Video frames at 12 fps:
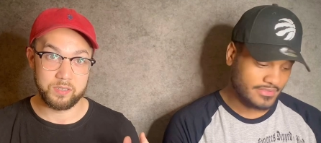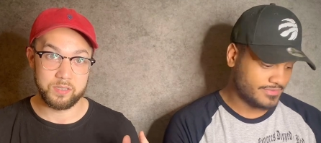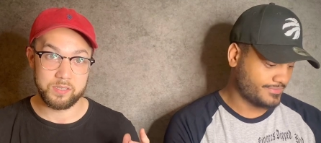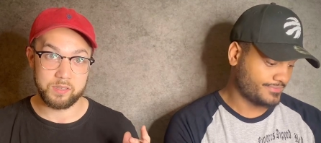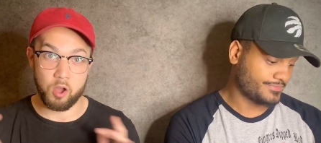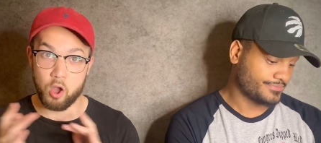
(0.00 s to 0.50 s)
Speaker 1: It's
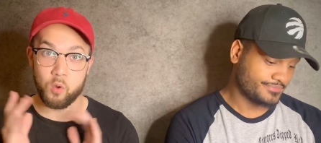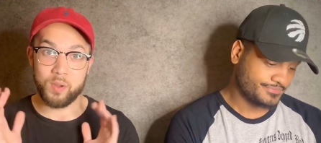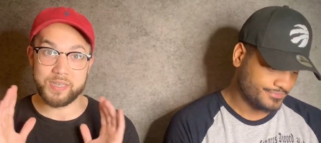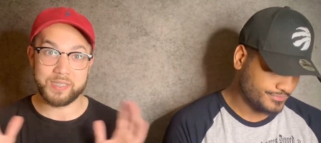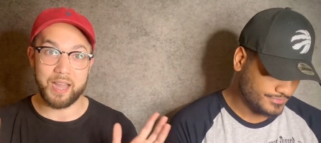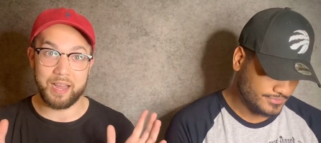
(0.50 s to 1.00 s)
always
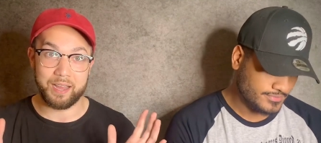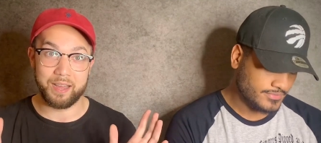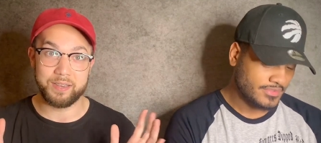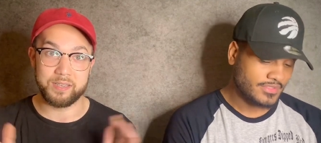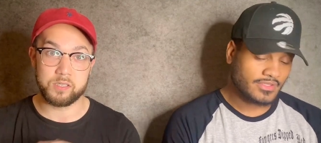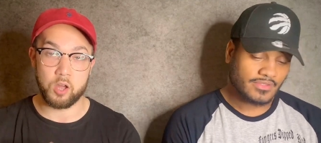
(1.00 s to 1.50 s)
God.
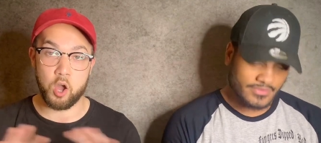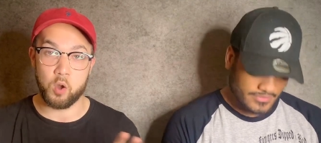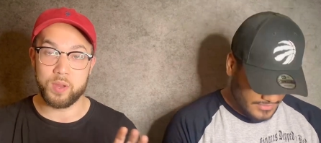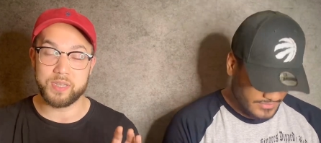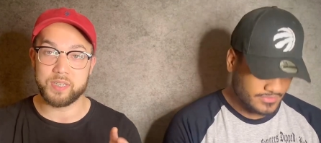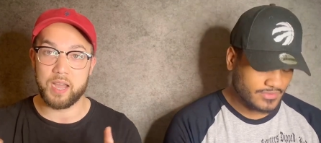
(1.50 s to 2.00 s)
It's
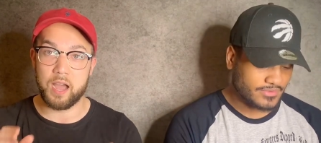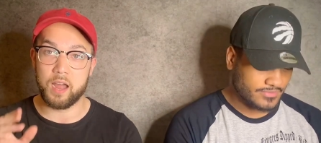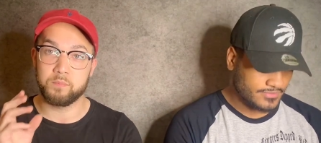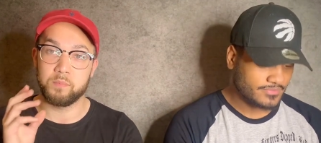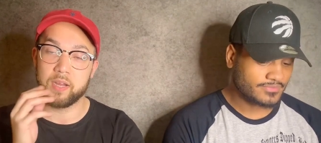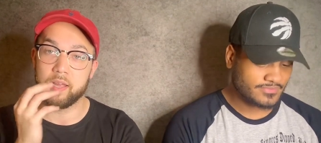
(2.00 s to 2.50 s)
always God.
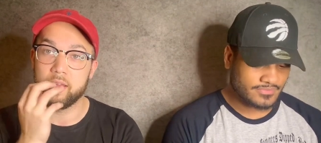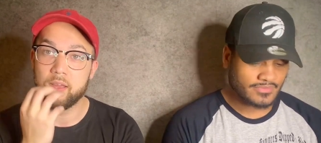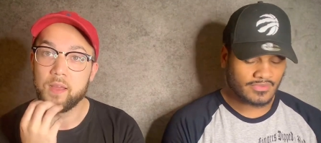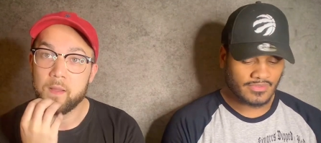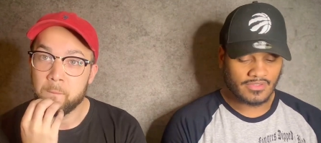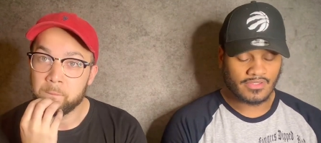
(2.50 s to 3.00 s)
But
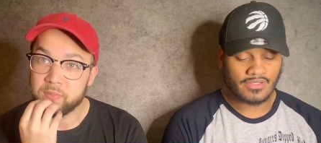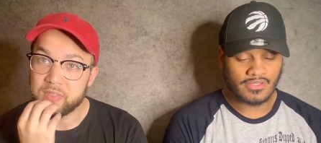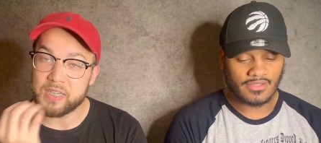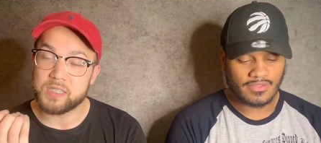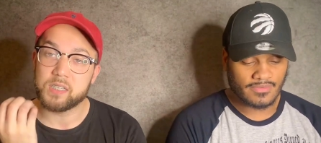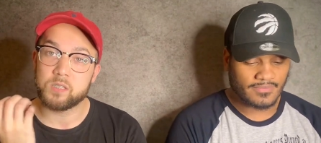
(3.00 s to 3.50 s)

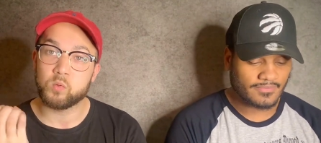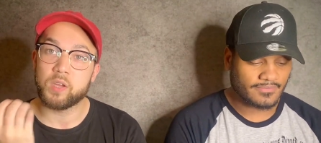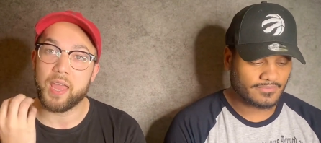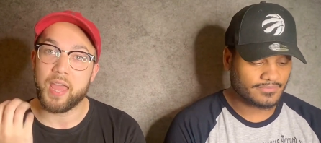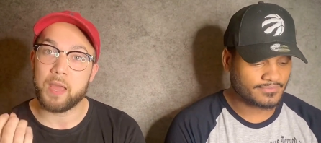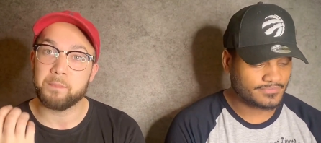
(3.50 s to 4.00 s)
this is what
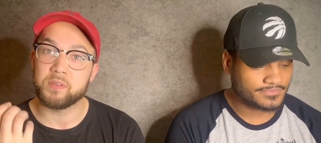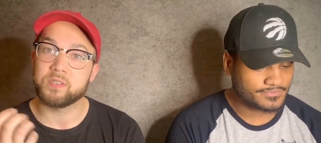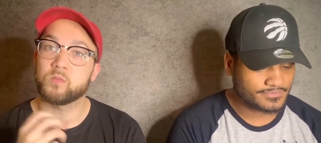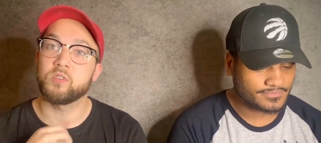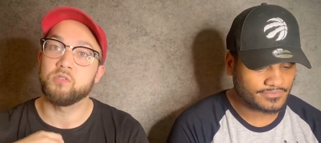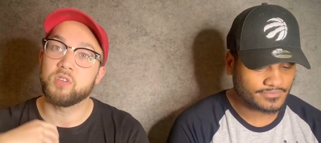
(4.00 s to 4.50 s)
happens
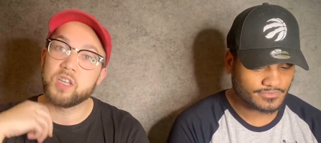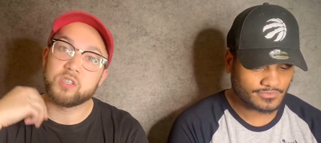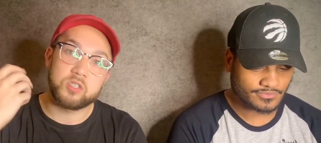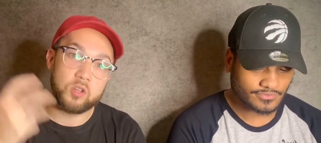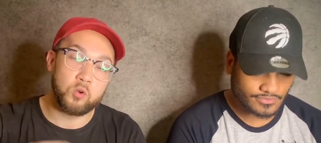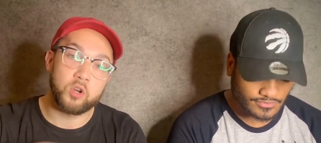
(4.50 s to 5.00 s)
when you get
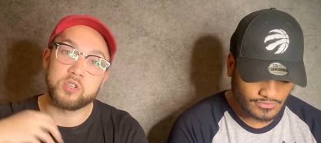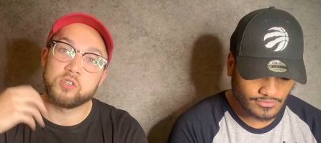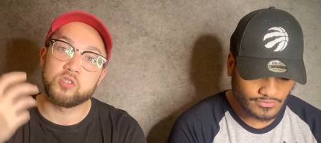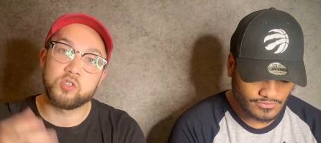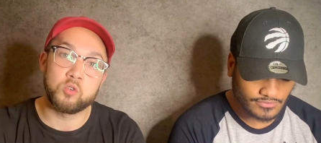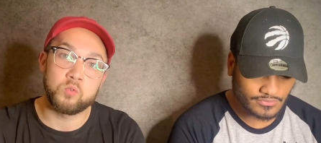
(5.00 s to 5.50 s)
so
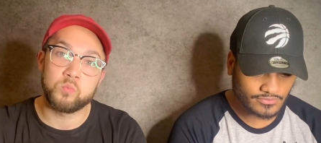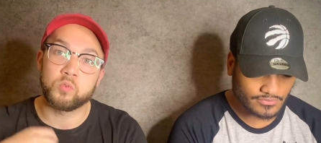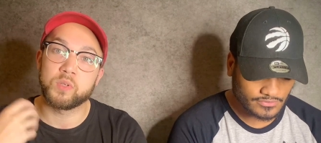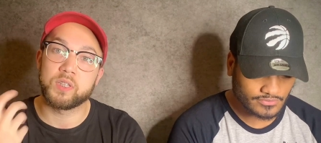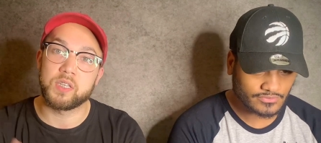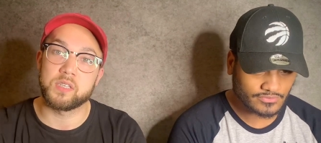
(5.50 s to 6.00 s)
consumed
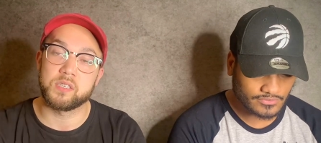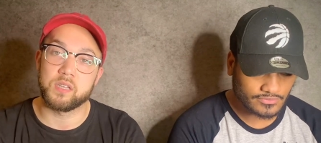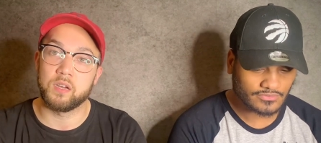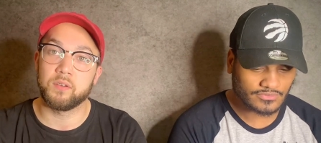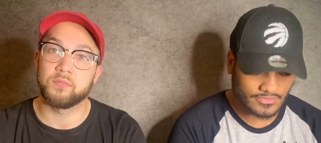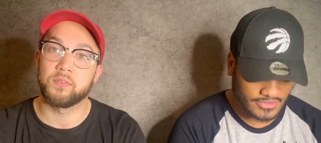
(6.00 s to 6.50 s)
with this
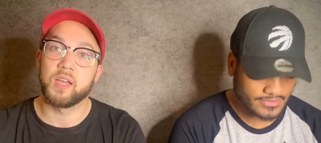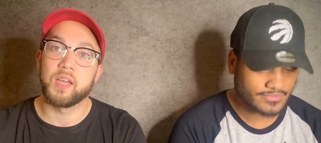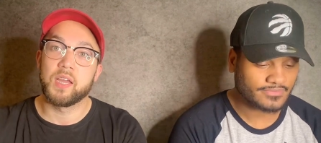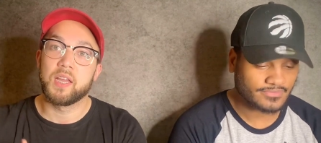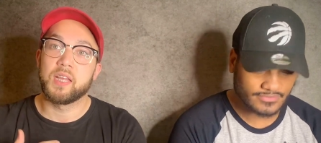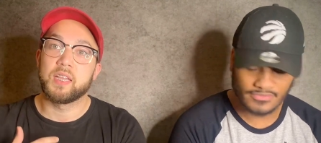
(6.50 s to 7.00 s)
stuff yeah.
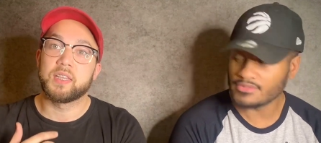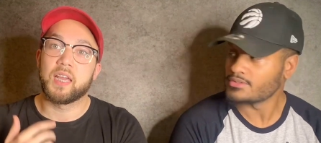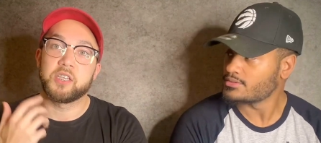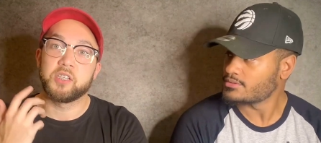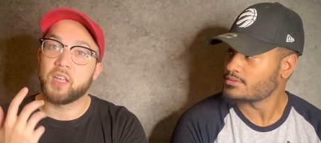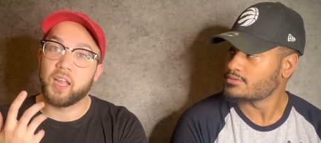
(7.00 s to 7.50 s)
that
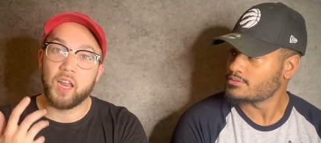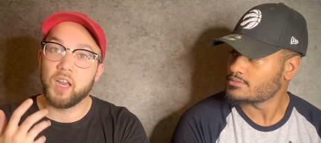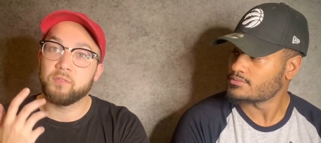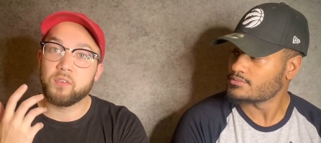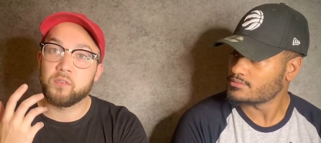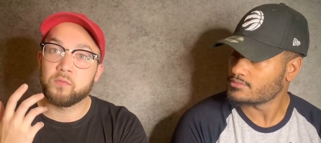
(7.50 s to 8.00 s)
you can't
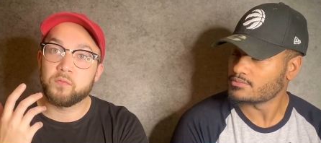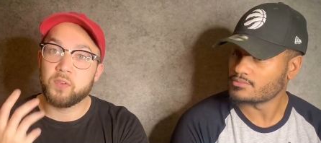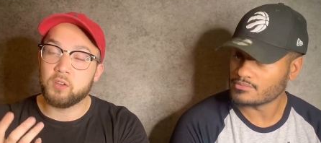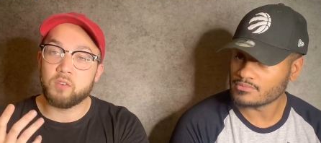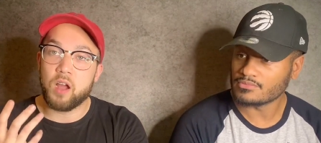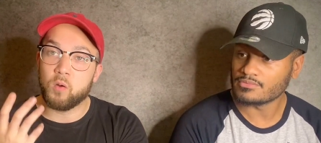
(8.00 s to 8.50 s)
even
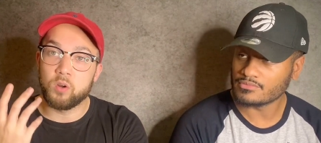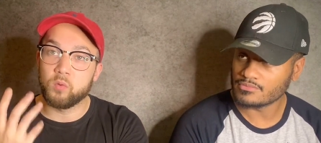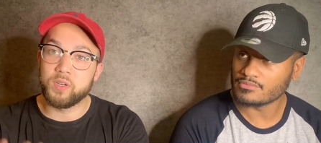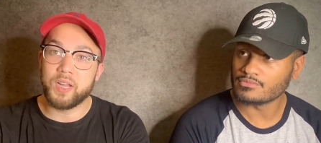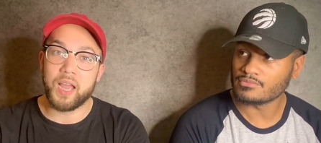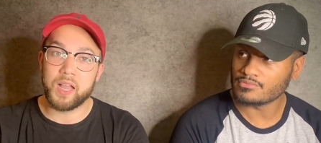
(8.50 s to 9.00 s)
figure out what
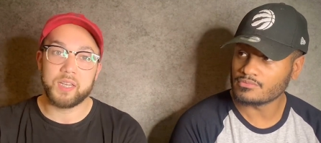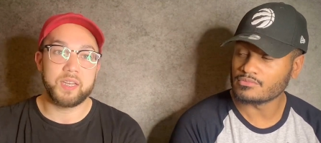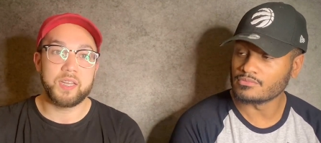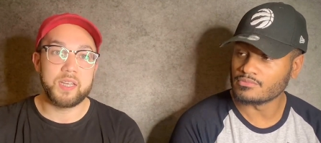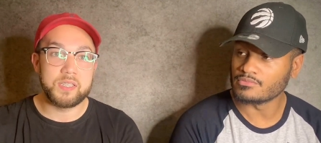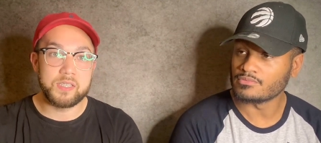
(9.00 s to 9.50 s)
reality
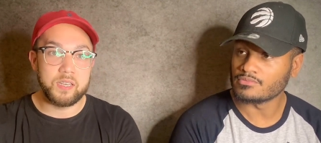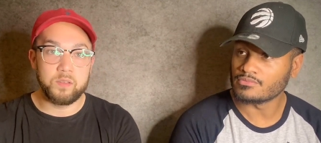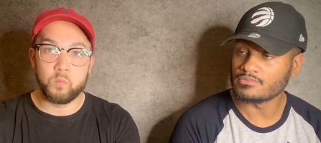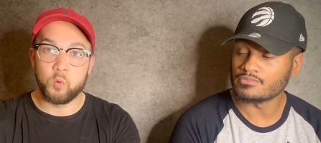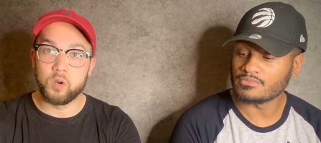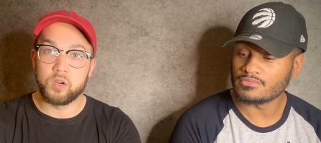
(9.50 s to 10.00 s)
is
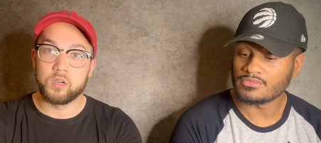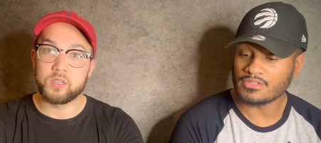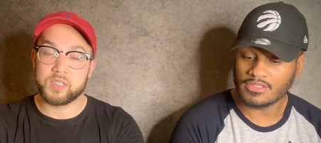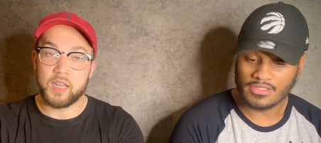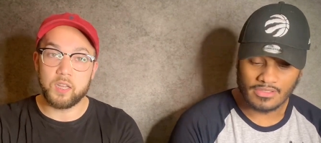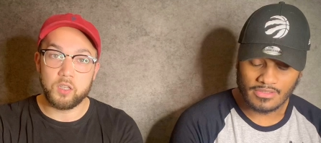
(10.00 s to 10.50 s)
anymore. It's
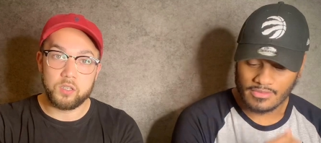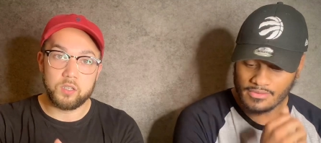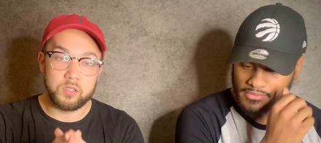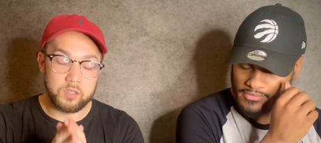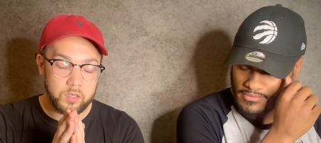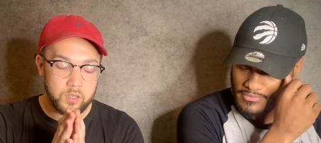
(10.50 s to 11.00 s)
like
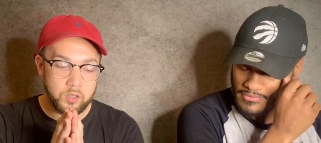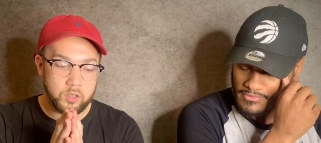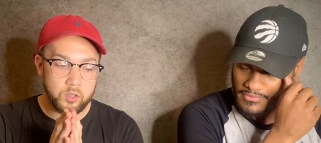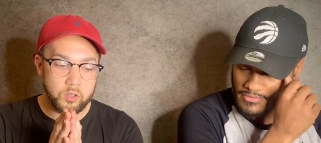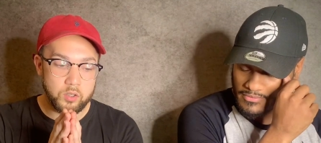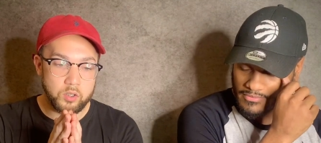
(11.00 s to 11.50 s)

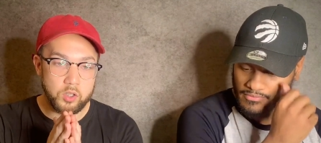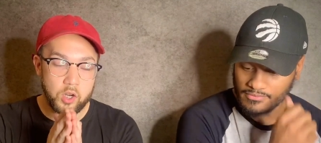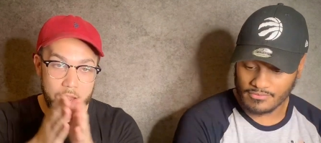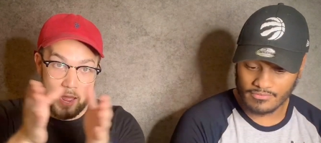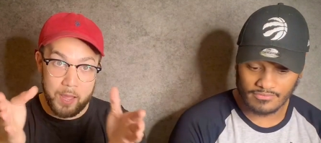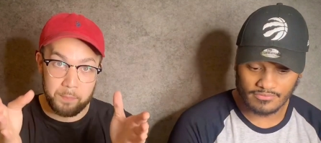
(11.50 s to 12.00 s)
you're
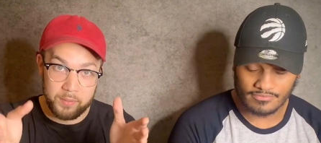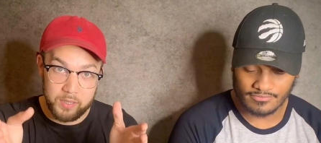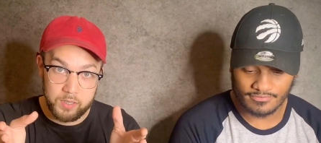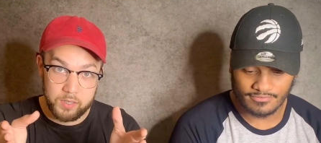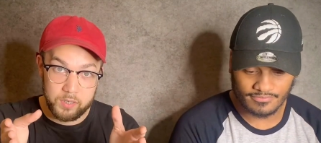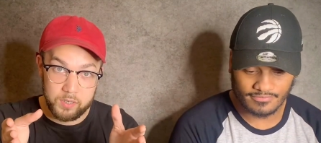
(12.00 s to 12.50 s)
happy
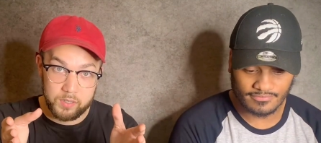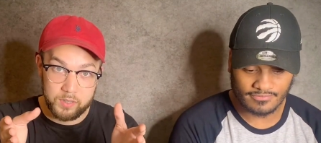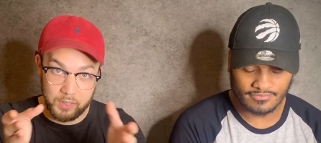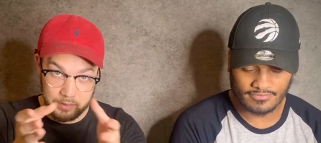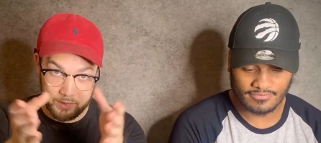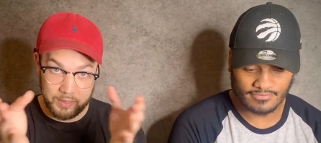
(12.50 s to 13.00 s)

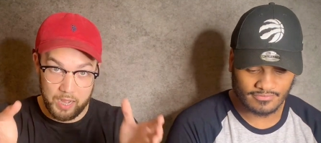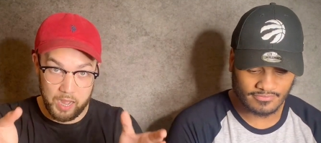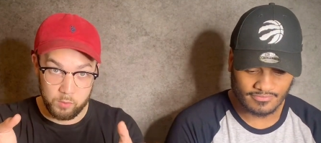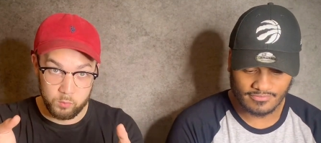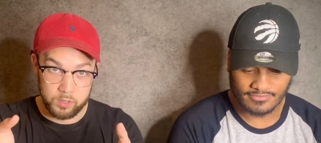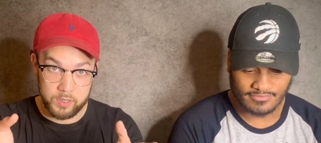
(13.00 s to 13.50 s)
that the guy
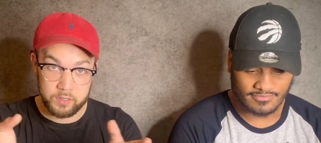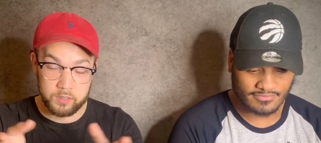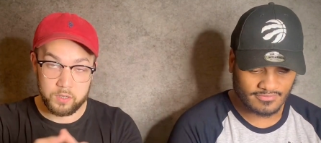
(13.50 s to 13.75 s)
won.